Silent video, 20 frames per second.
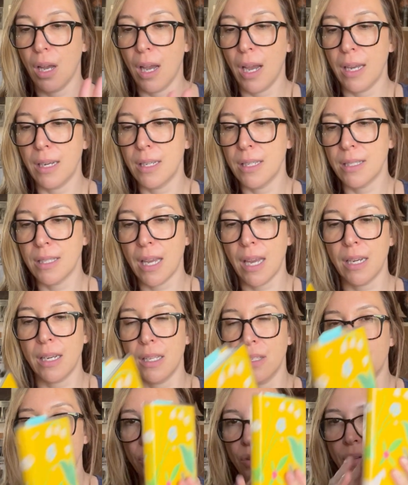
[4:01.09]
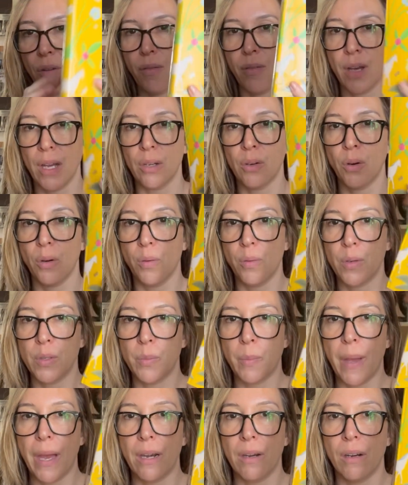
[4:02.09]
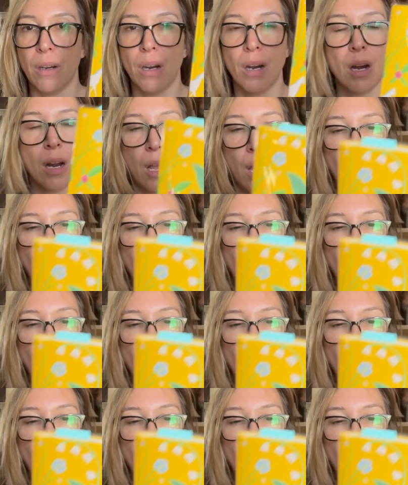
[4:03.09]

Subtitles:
I decided to the Velcro was better.